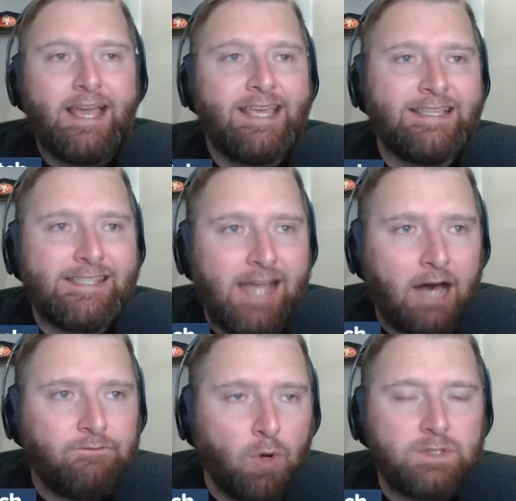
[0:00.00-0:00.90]
He is
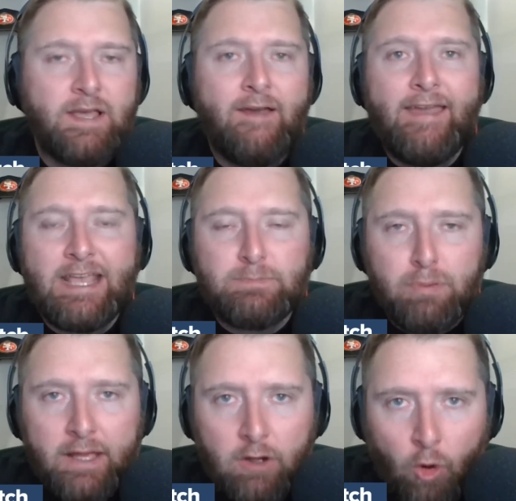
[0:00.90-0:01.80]
not, folks. He has
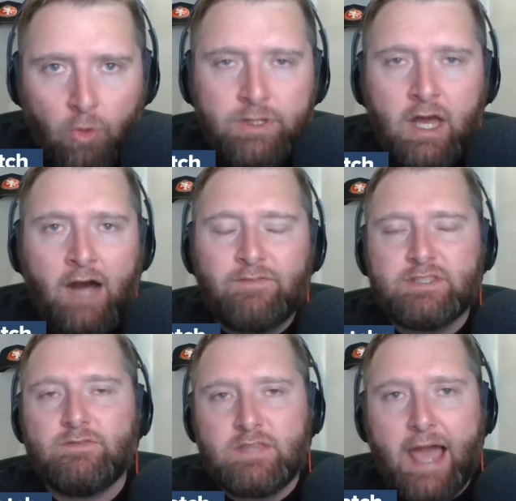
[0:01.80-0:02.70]
played only
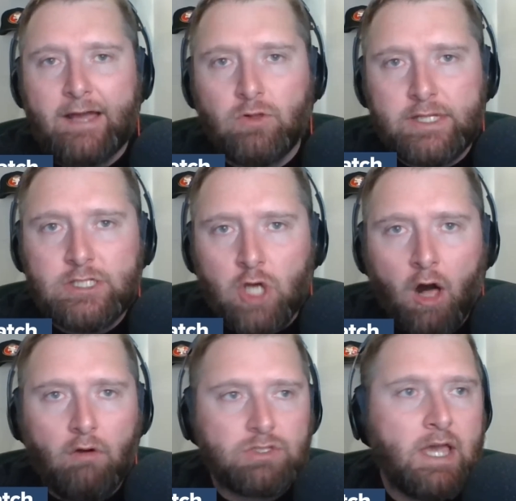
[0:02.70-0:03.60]
offensive tackle in
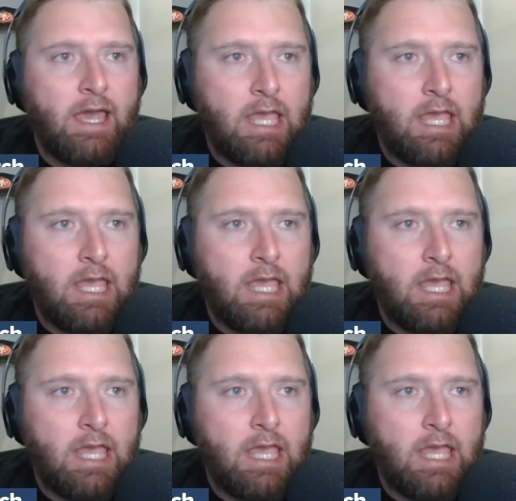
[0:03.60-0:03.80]
college.